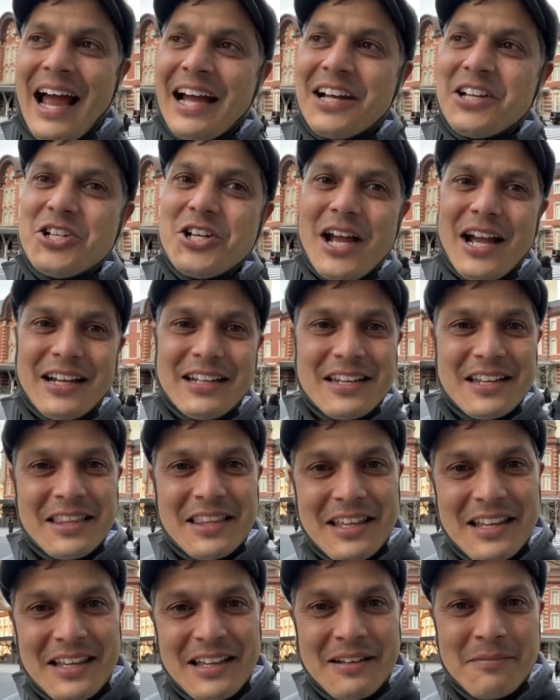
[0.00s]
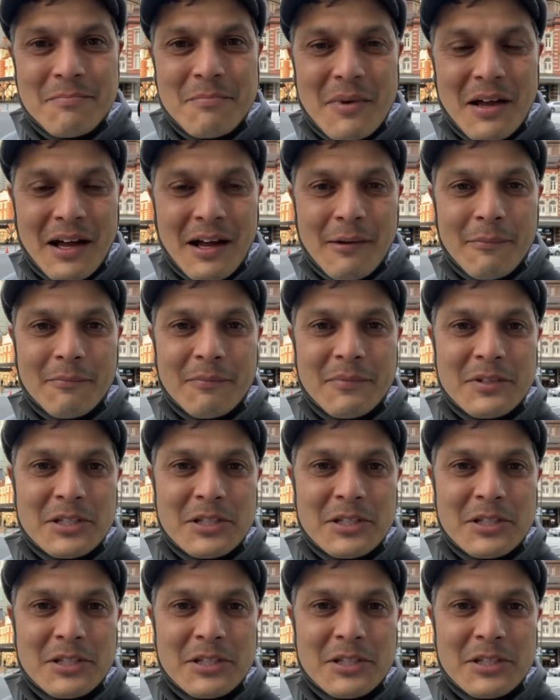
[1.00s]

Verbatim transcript: I checked the um,